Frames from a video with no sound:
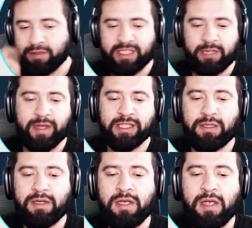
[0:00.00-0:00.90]

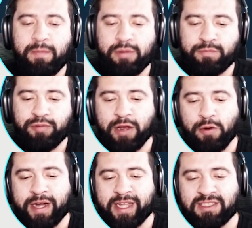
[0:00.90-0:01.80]
sequence,
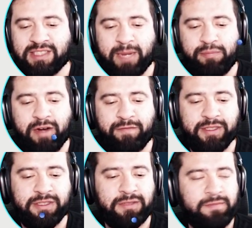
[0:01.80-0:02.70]
priority and stand
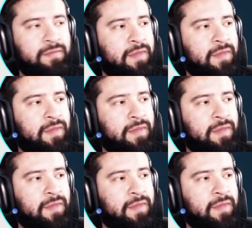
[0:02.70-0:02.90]
preference.